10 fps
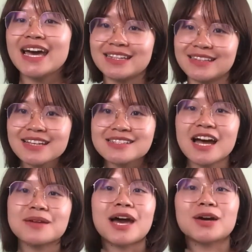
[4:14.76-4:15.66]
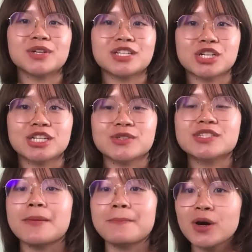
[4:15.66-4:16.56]
And next time I will
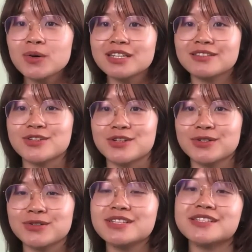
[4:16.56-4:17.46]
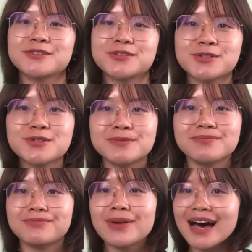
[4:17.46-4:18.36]
introduce Empoleon to you. See you
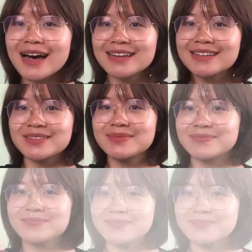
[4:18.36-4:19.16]
soon. Bye!